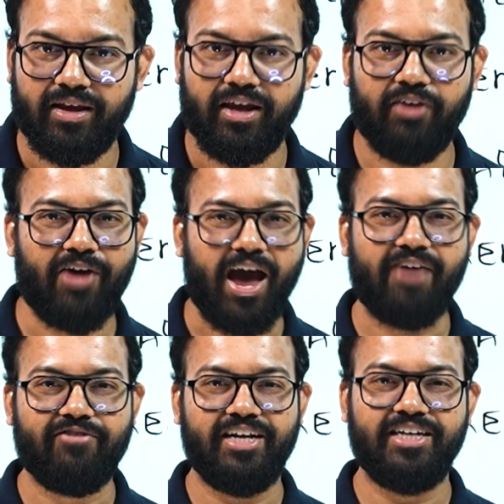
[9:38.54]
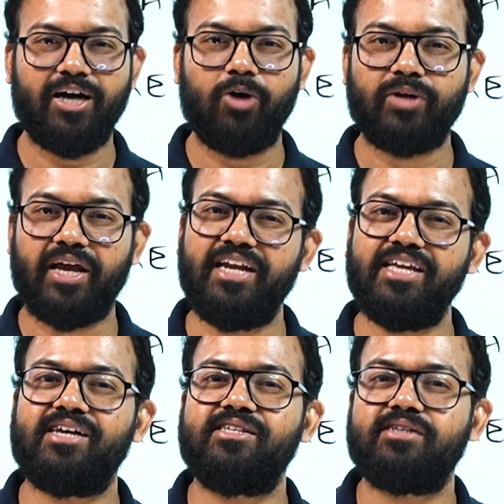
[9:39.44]
If you have any doubt, any
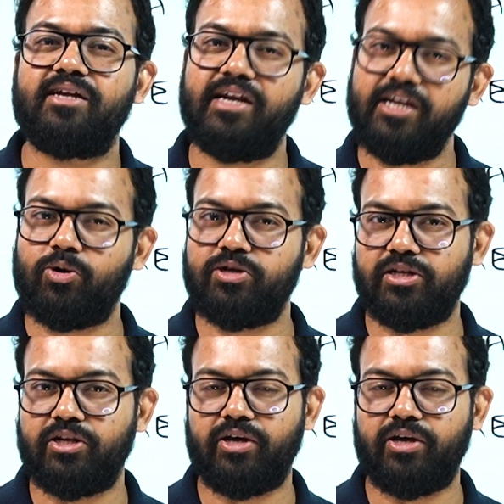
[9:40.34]
concern, any question,